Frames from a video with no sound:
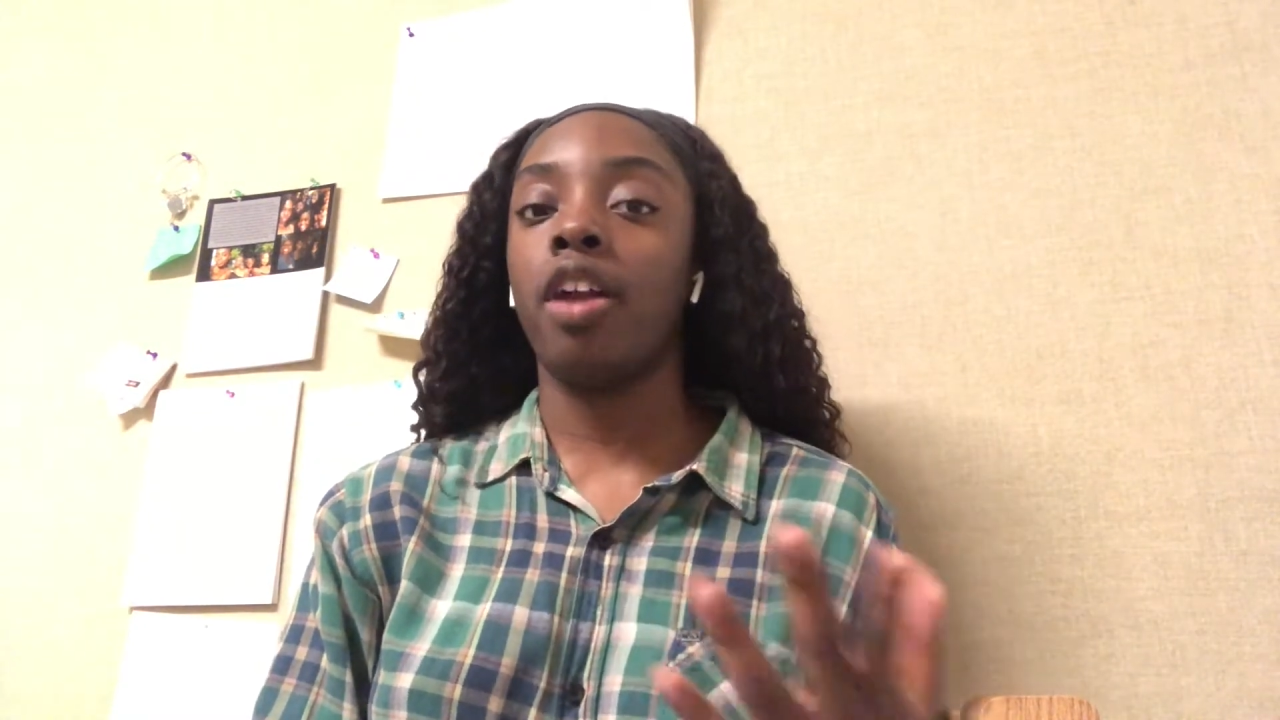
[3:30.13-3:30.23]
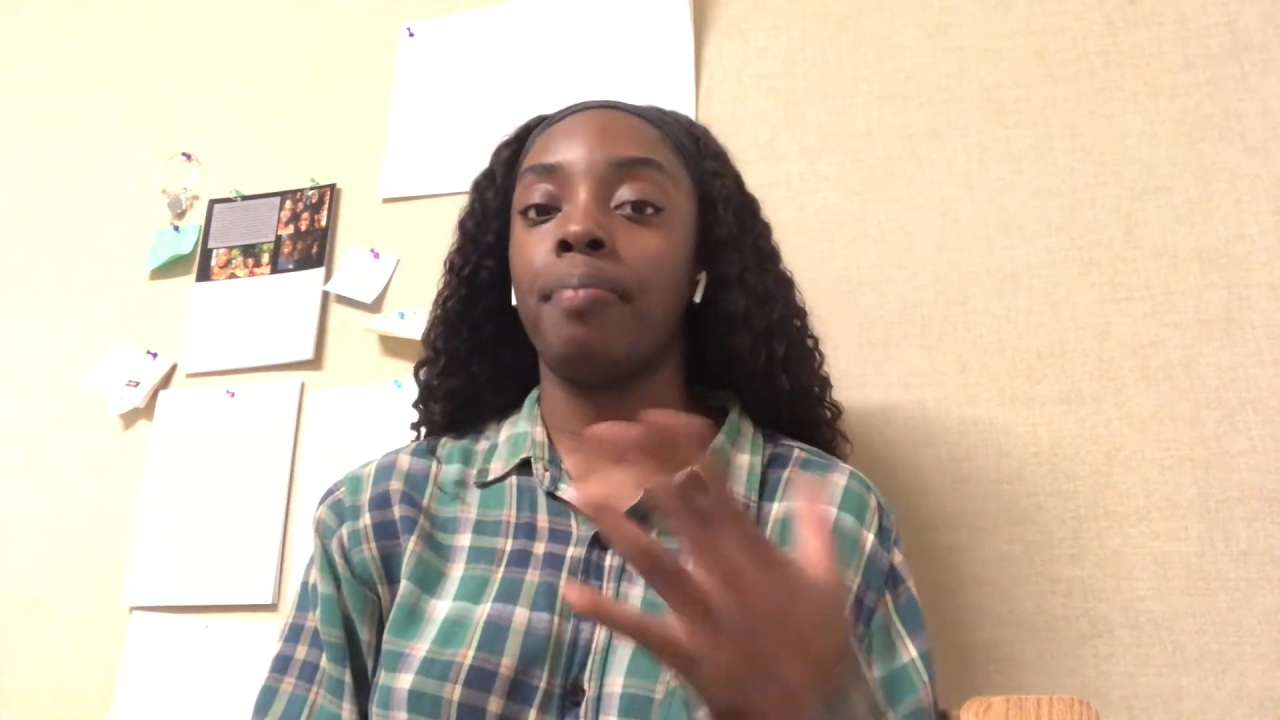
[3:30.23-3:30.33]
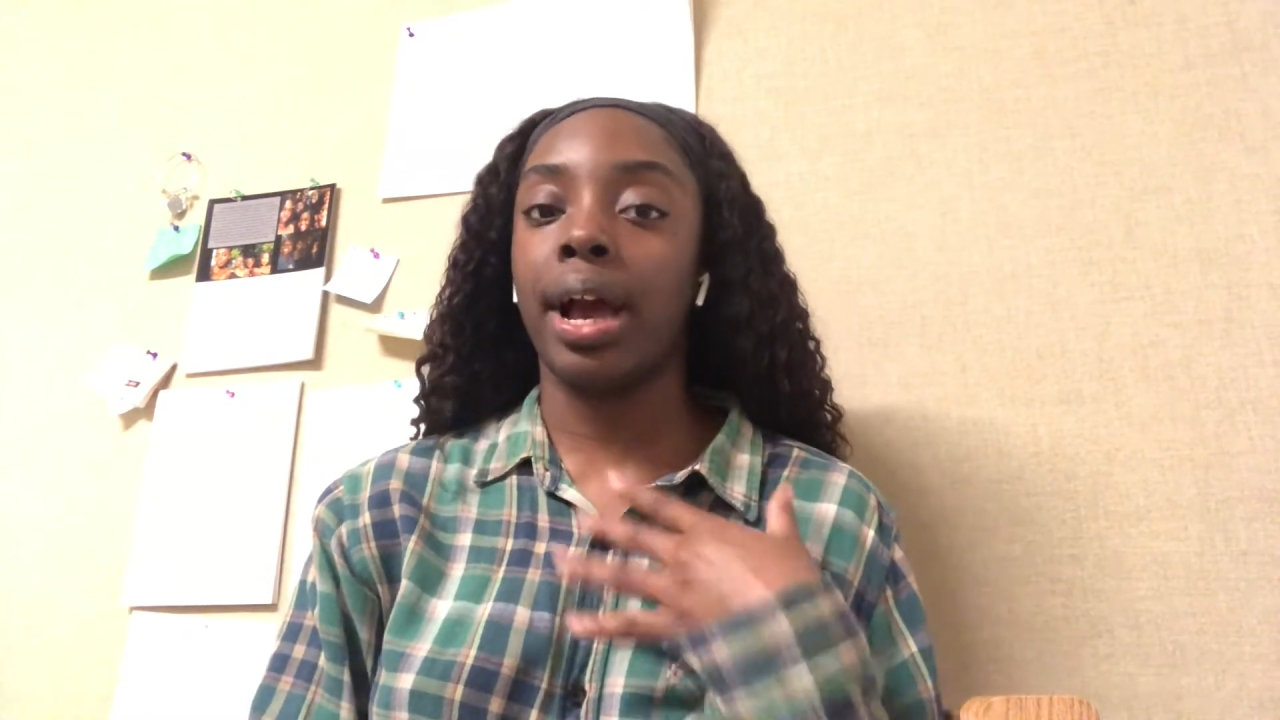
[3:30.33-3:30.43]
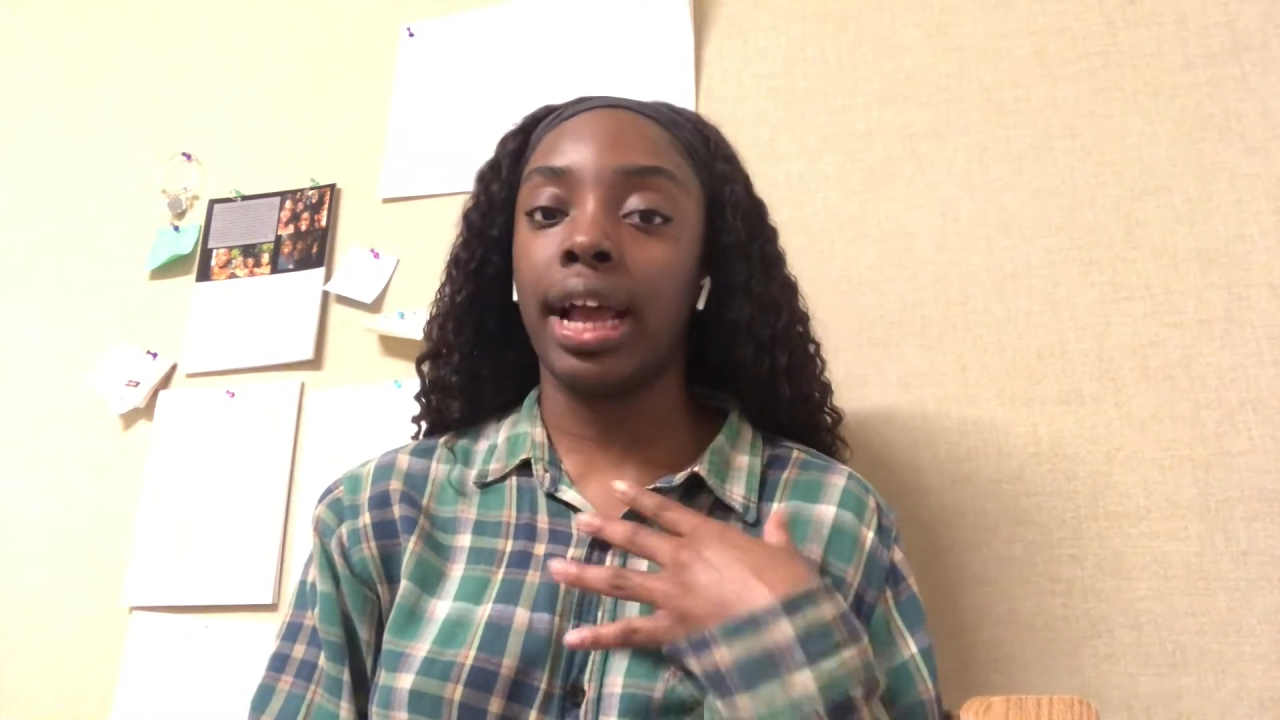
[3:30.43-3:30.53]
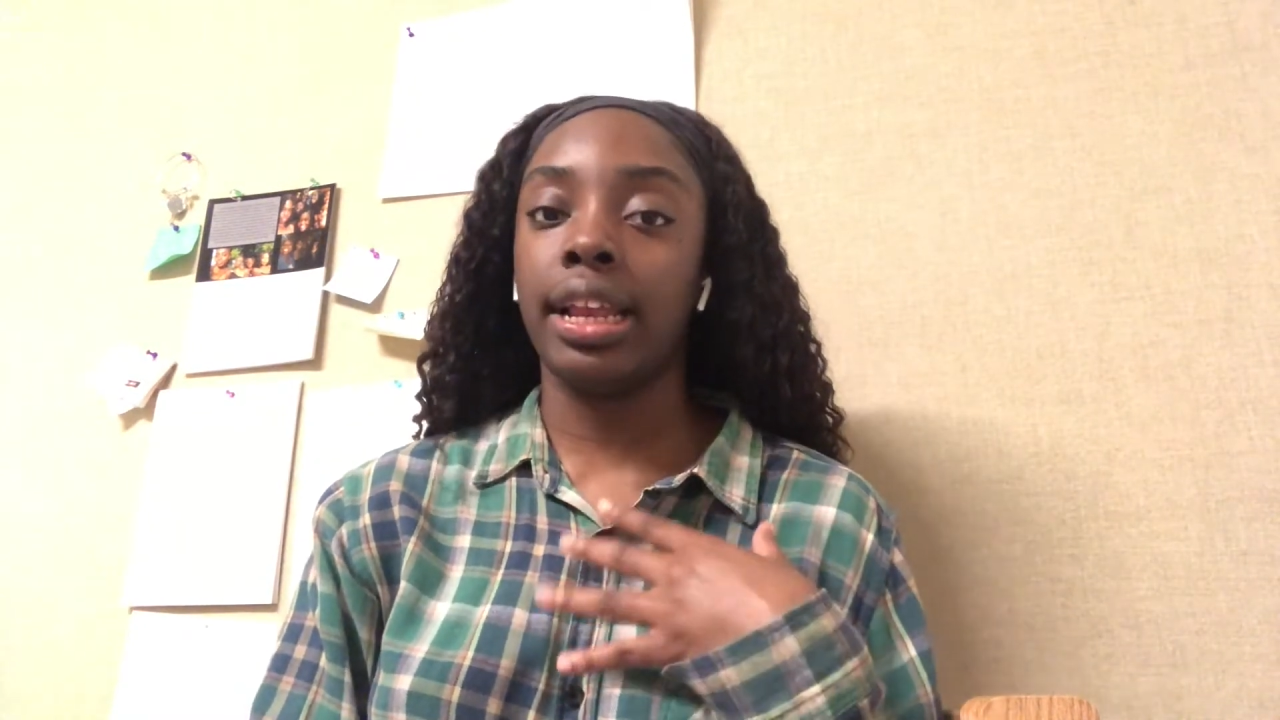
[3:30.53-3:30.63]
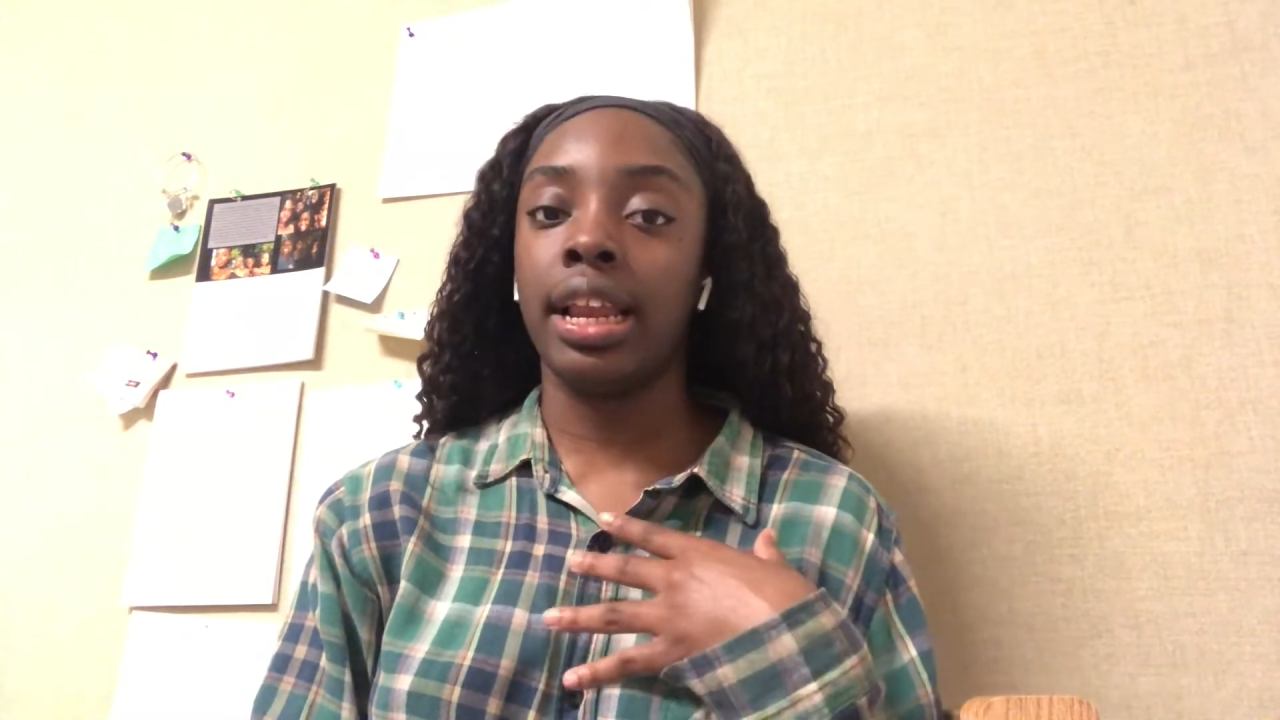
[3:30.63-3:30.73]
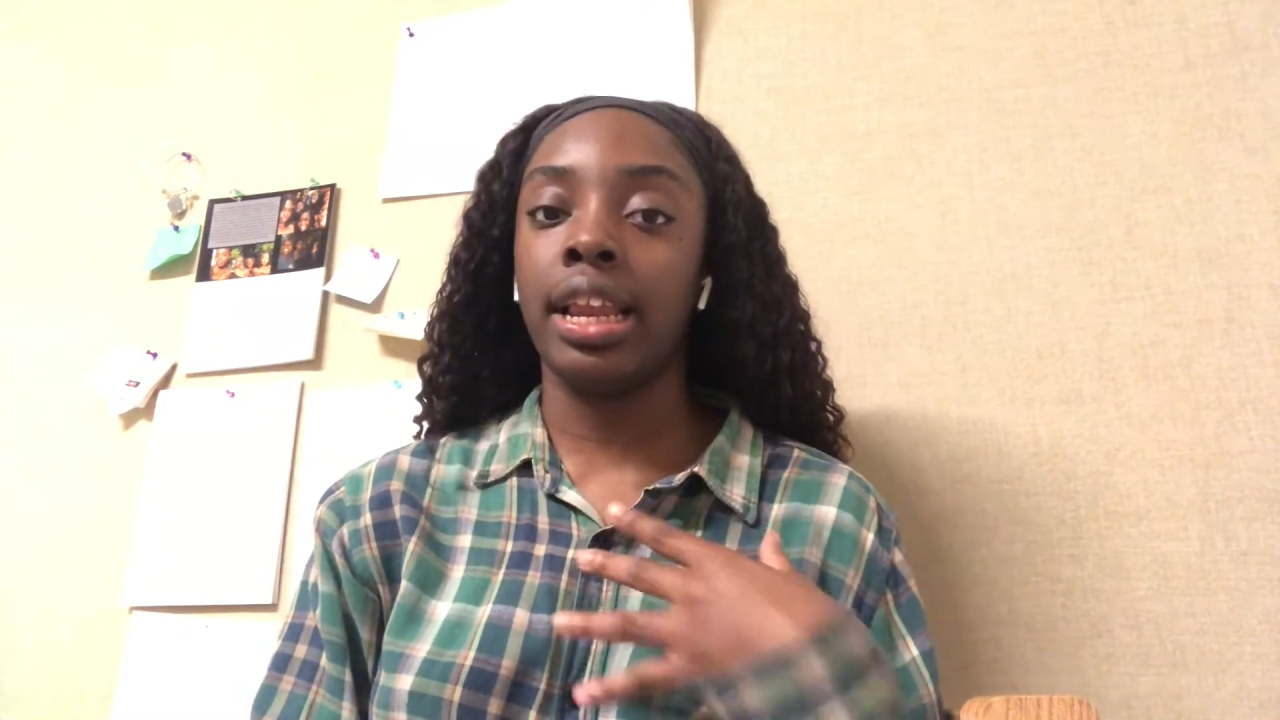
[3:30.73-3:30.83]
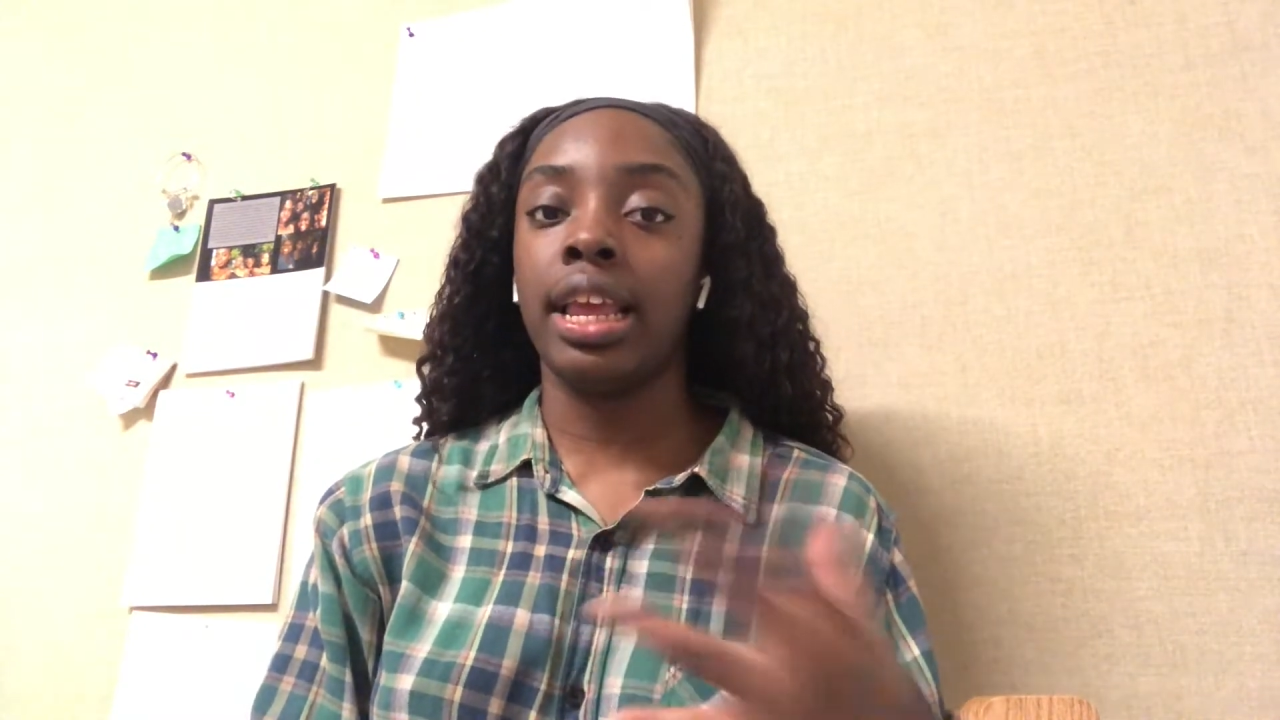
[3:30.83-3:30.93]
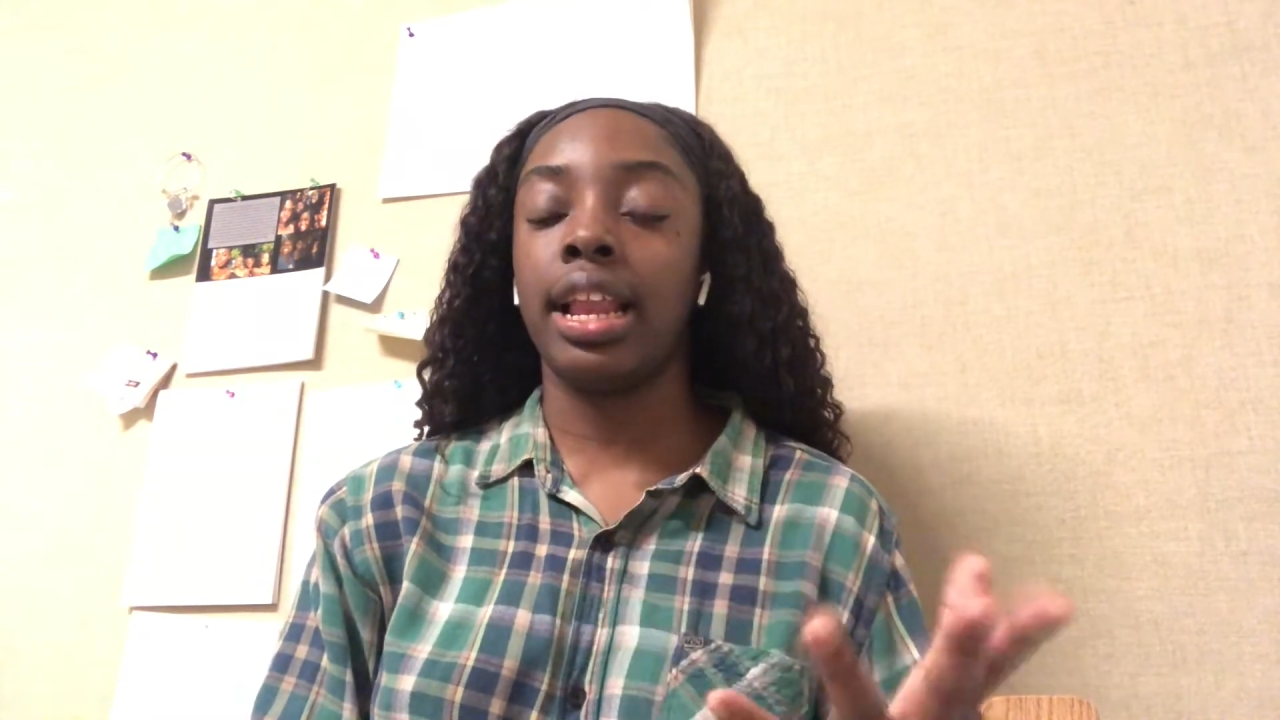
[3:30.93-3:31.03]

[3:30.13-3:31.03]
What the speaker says: of my identity